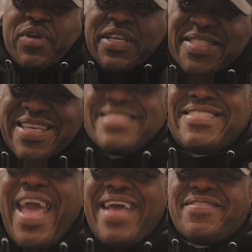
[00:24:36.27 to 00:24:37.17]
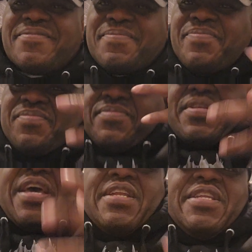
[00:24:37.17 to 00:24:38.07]
when he did that,
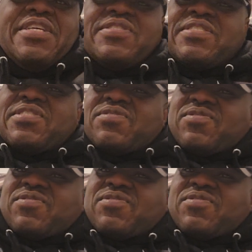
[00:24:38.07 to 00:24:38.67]
and he did